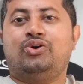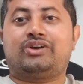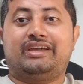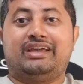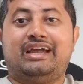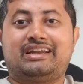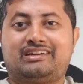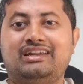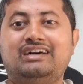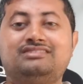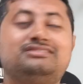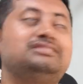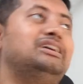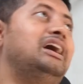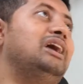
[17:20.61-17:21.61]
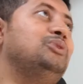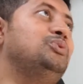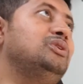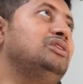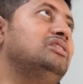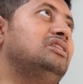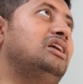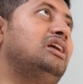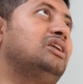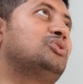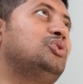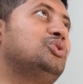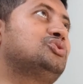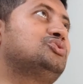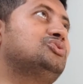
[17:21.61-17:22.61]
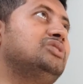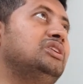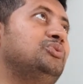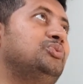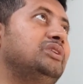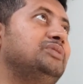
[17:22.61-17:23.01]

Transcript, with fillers: okay at last i will uh, go through a